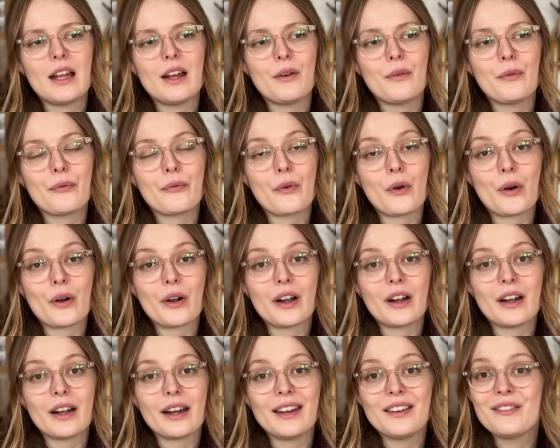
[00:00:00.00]

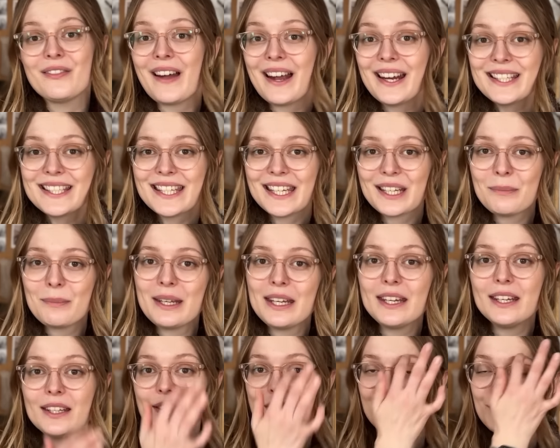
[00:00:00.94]
for inviting
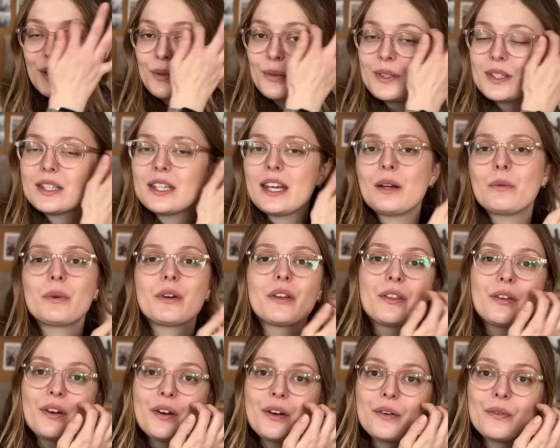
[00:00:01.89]
me to stay with
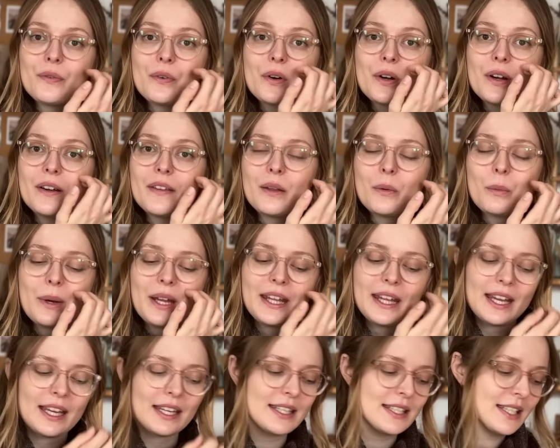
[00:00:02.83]
her for the
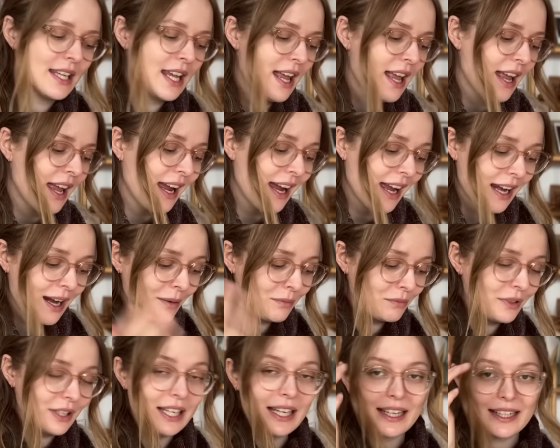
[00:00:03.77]
weekend. And I'm
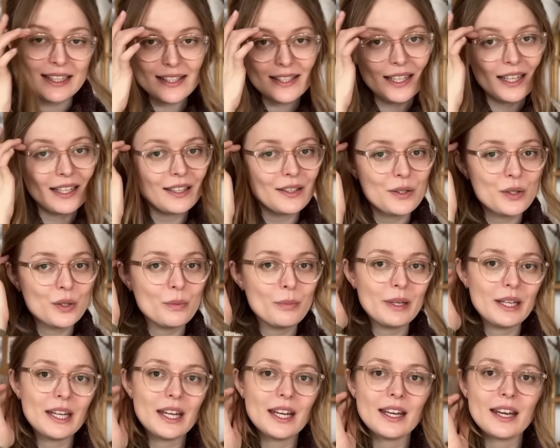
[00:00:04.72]
really excited to
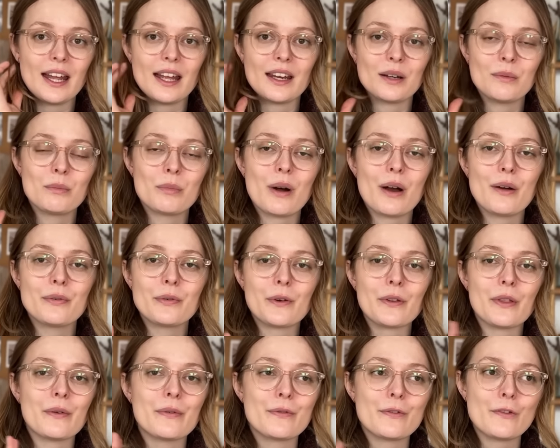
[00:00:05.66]
be in Edinburgh for
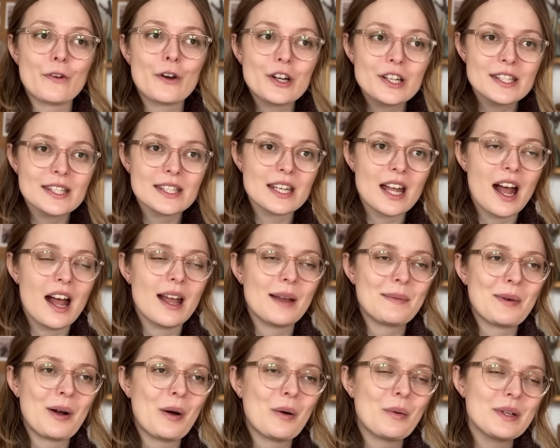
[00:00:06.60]
the first time.
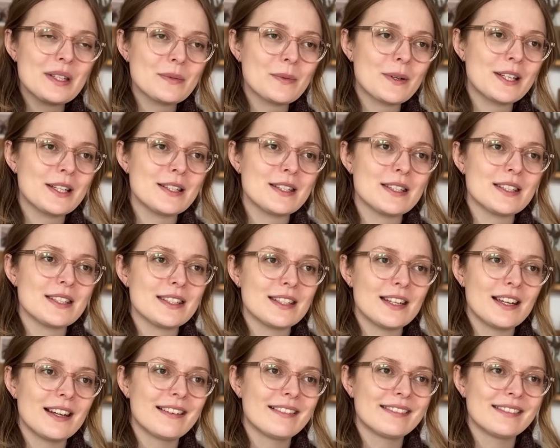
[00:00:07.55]
Always wanted
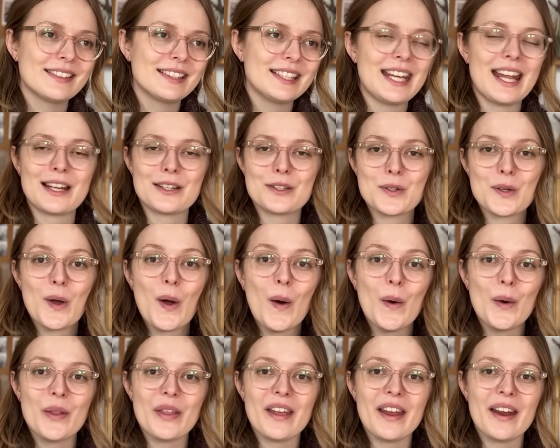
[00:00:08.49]
to
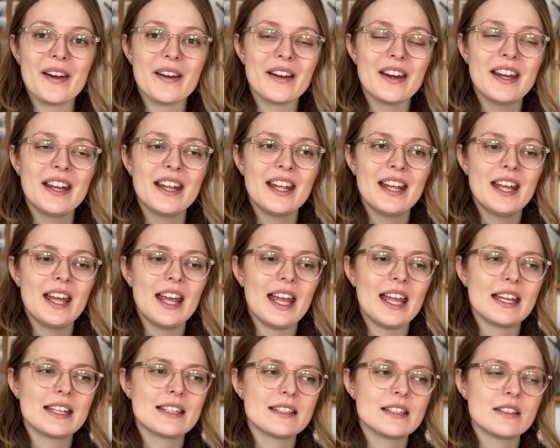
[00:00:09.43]
go there
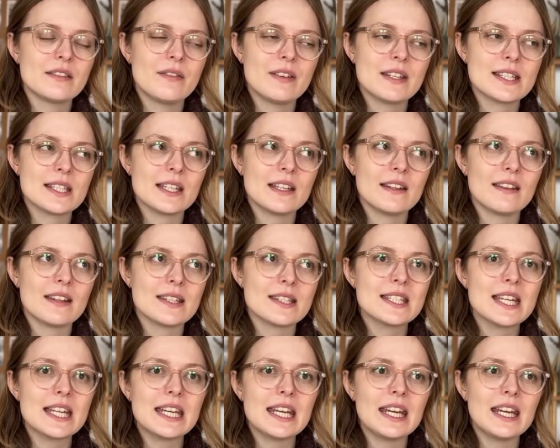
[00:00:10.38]
and visit the
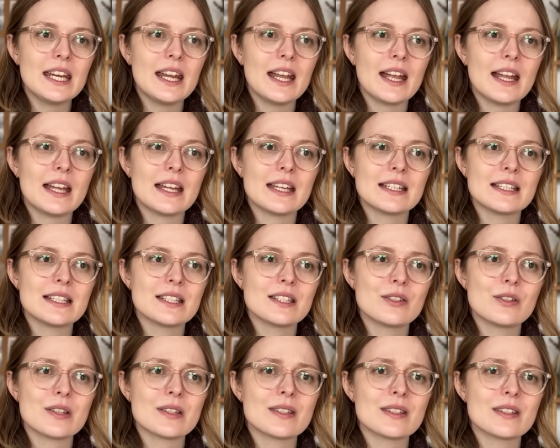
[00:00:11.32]
city and
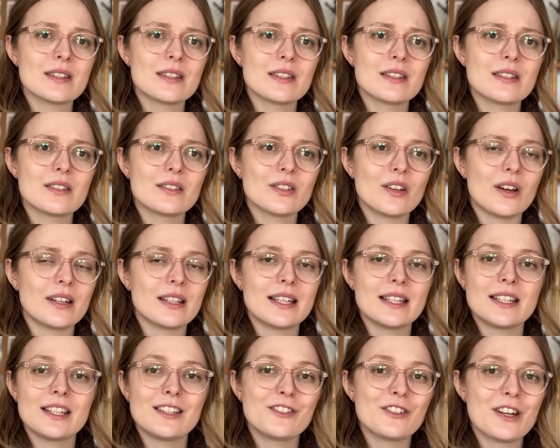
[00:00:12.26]
just
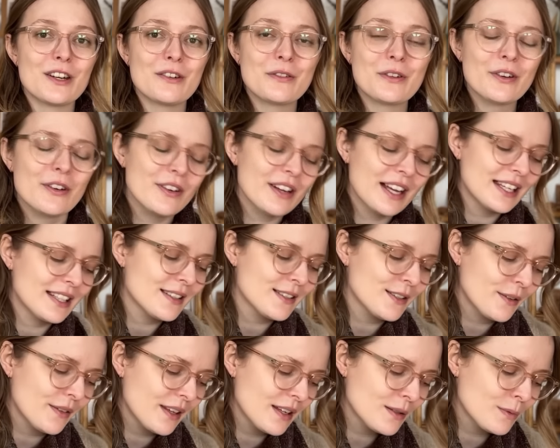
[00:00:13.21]
Scotland in general. And so
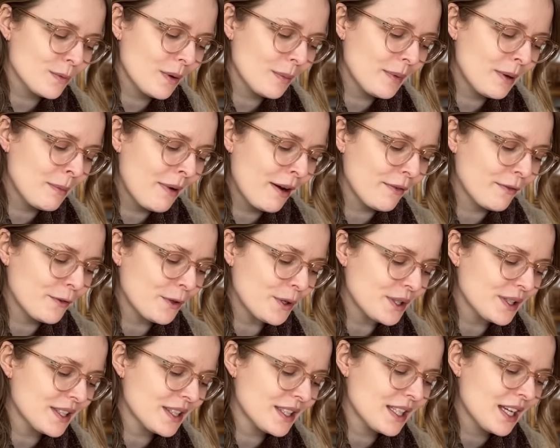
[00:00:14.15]
this will be my
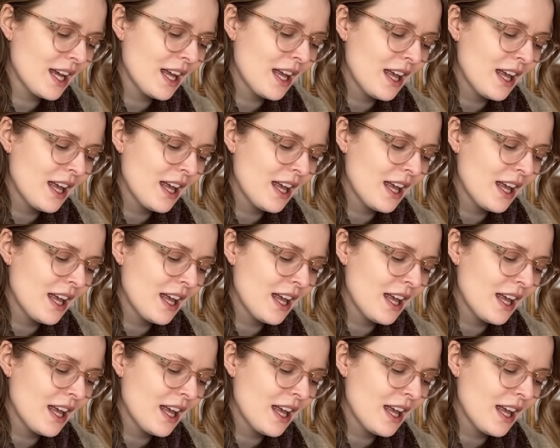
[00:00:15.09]
first